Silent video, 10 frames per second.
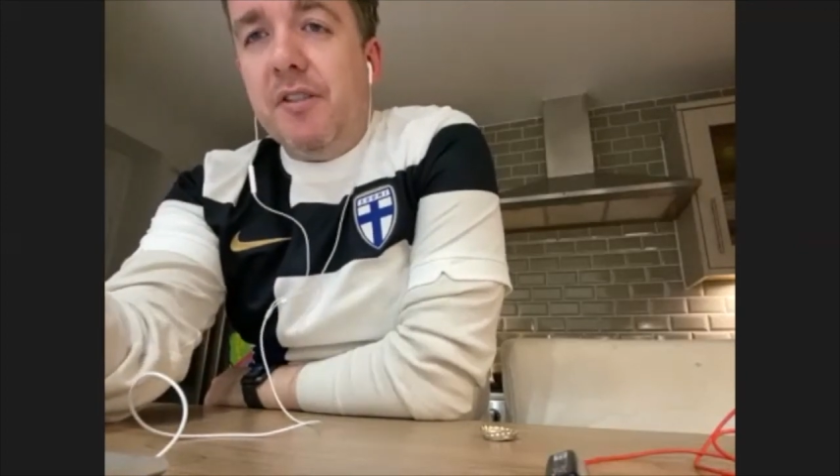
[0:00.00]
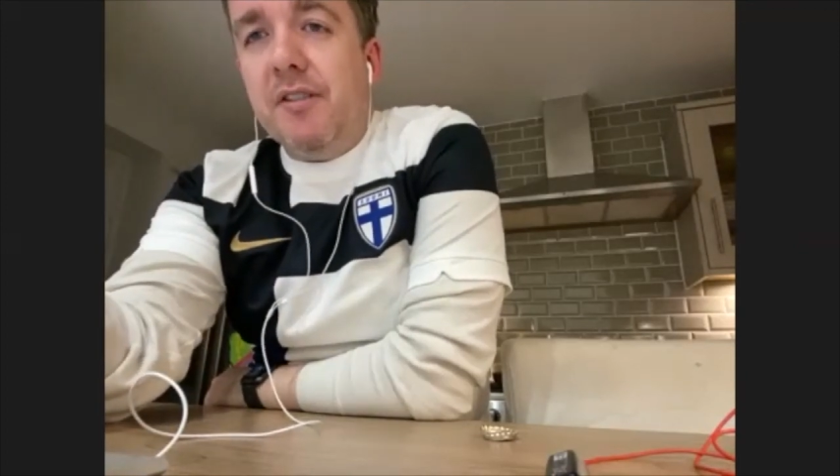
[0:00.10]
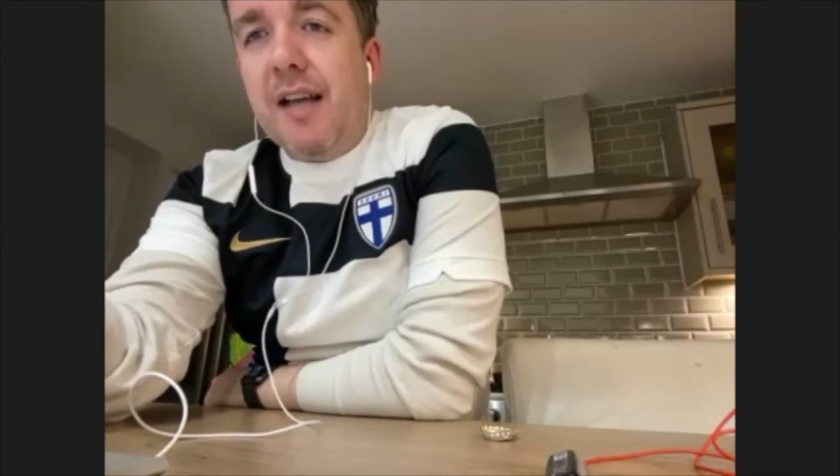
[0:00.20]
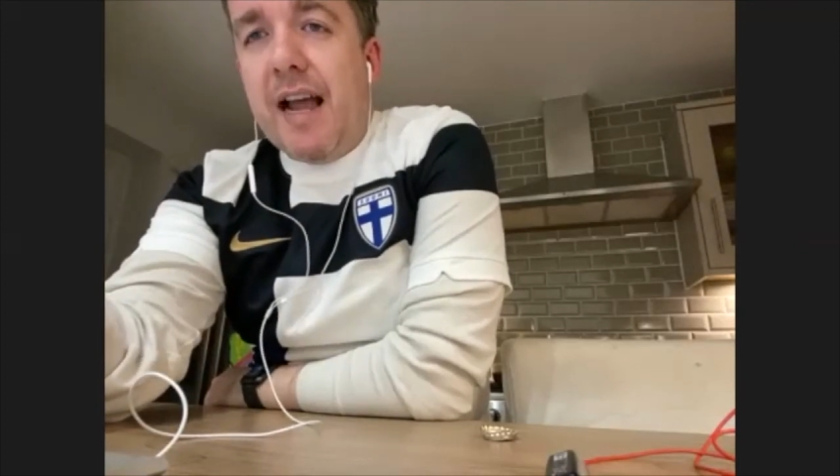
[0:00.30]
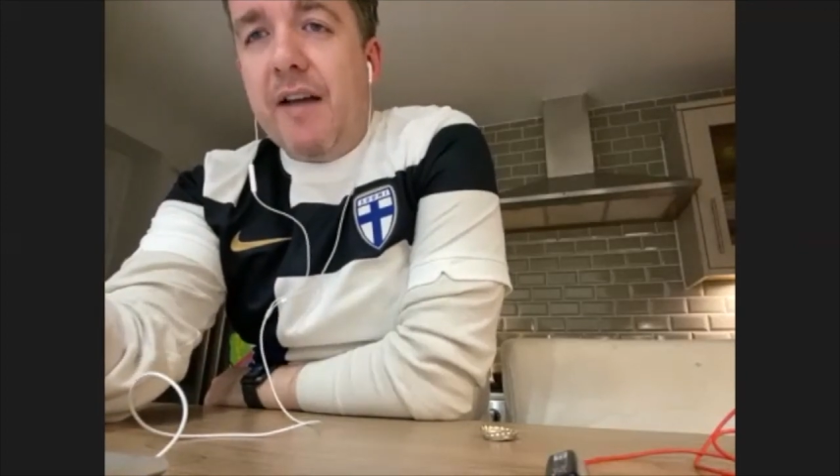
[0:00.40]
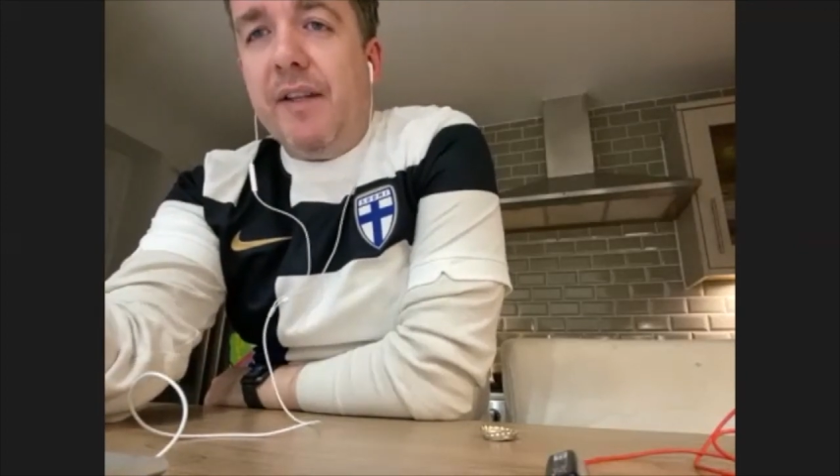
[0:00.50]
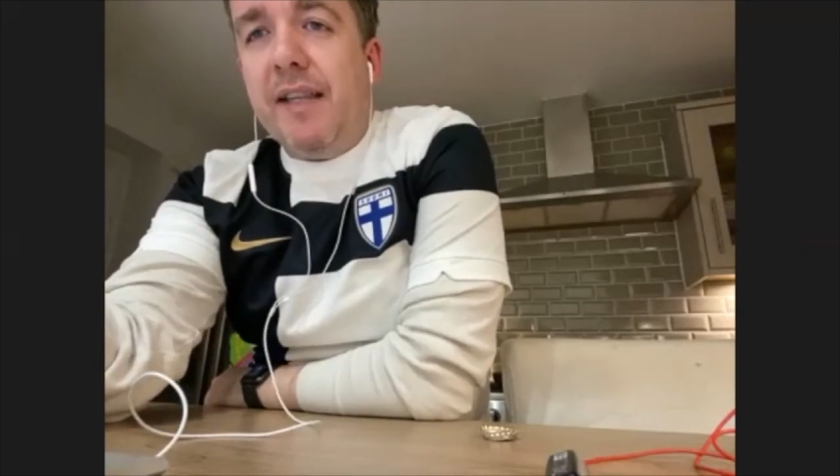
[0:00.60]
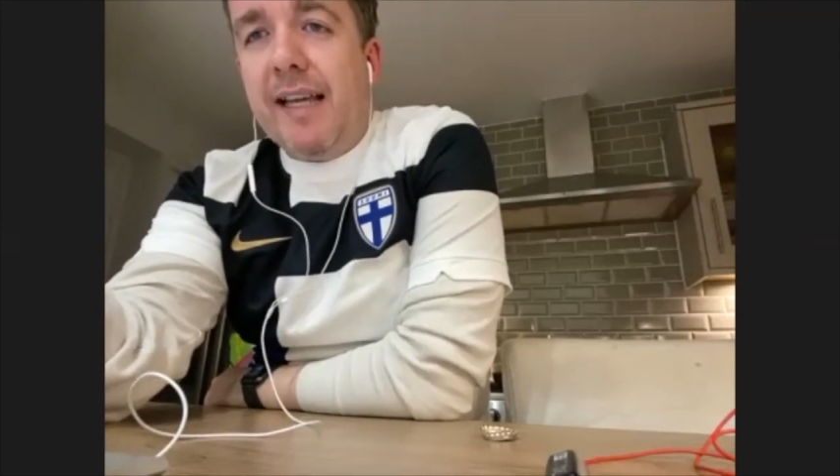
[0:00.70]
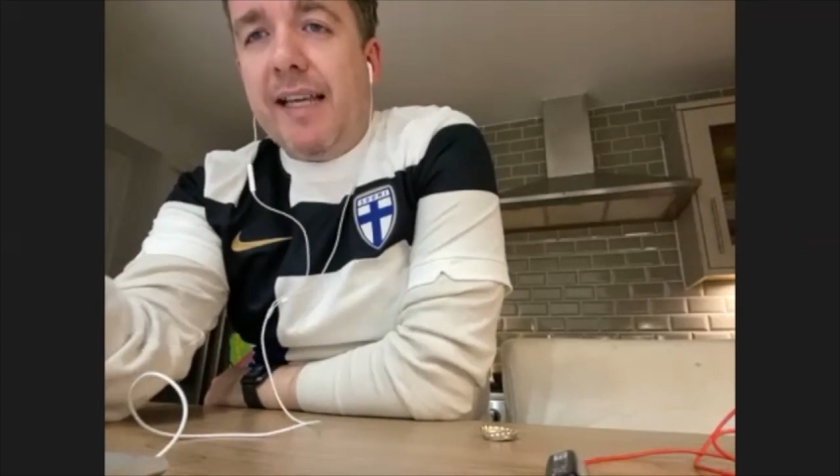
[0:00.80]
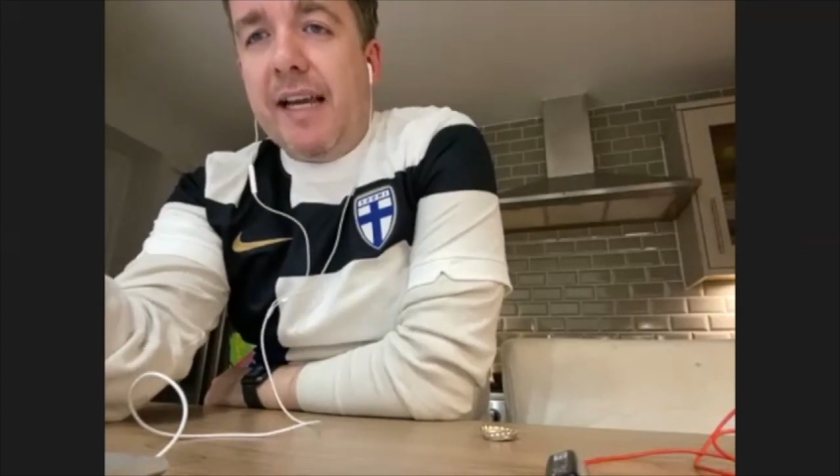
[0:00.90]
that having
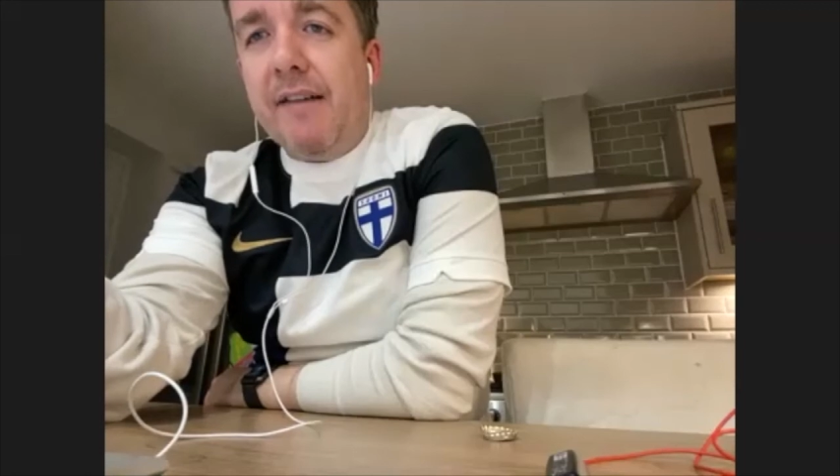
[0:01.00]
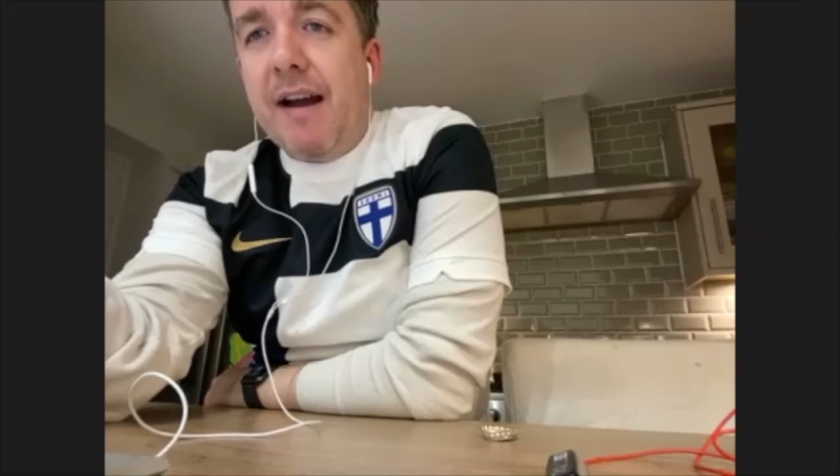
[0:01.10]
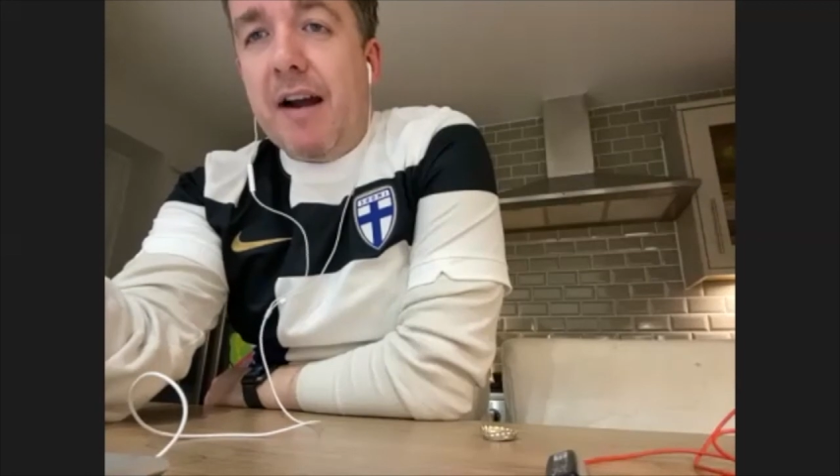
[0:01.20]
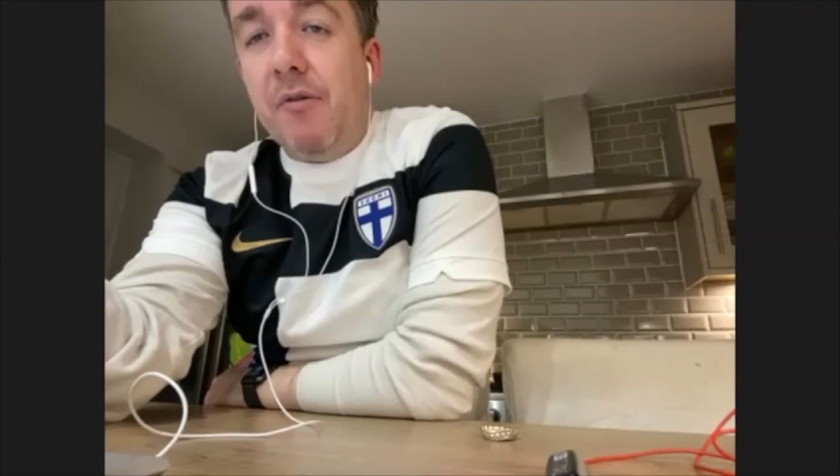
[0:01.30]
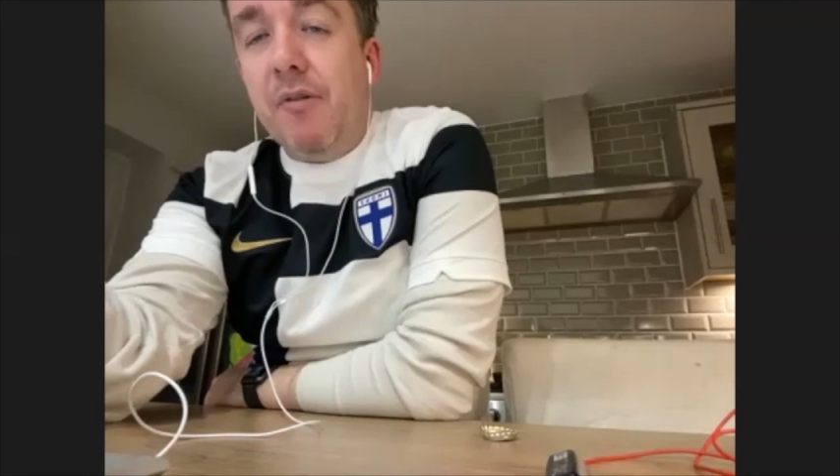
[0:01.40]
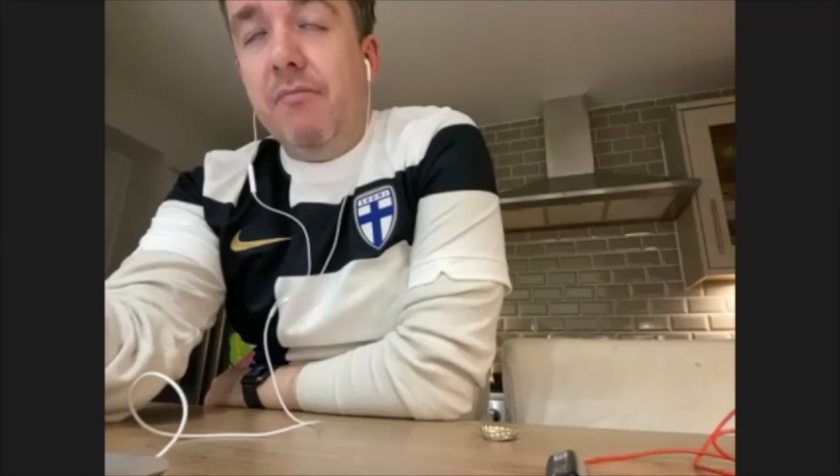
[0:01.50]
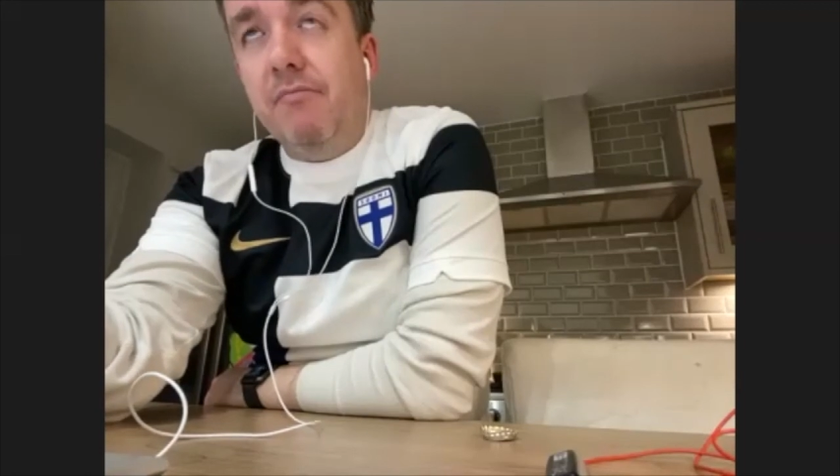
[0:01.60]
that year out.